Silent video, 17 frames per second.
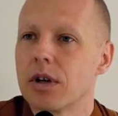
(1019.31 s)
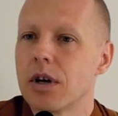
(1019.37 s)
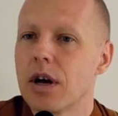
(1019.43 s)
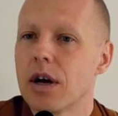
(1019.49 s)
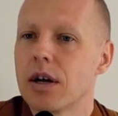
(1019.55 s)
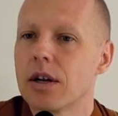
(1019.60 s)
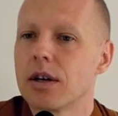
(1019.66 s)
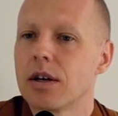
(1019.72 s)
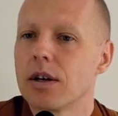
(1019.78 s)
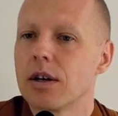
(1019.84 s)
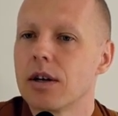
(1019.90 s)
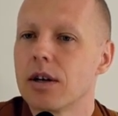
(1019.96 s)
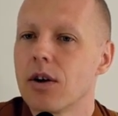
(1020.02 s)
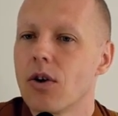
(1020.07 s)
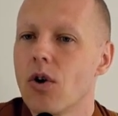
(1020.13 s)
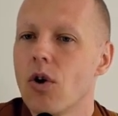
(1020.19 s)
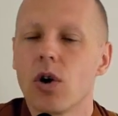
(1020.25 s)
And
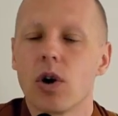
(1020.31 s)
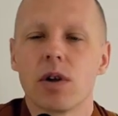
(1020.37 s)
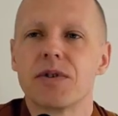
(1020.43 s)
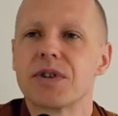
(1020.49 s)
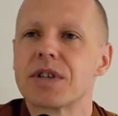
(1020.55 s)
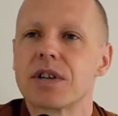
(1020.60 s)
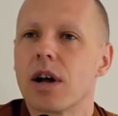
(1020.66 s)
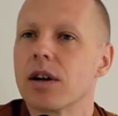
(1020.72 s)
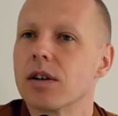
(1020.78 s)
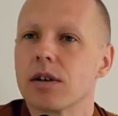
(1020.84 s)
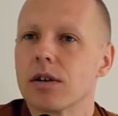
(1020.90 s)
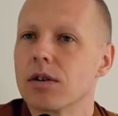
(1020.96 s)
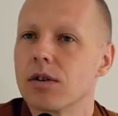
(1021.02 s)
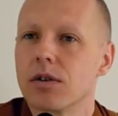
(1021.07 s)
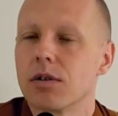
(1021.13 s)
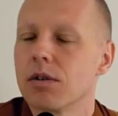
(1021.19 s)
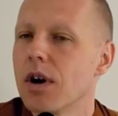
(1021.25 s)
all of a
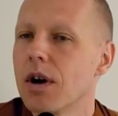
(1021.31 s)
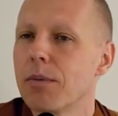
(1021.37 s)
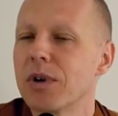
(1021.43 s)
sudden, I